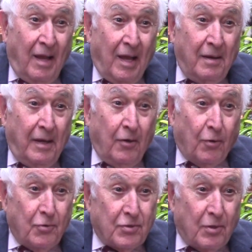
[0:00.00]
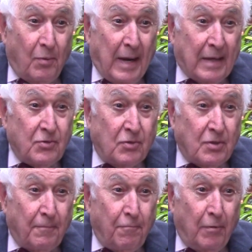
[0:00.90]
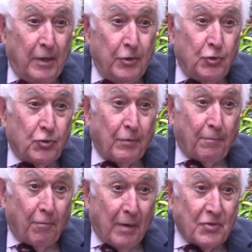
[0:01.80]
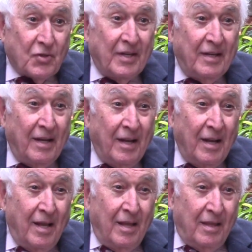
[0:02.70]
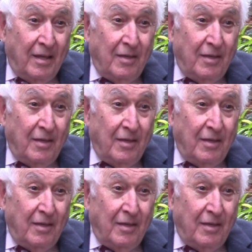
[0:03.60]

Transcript: And the urso acts as a bridge suppressing the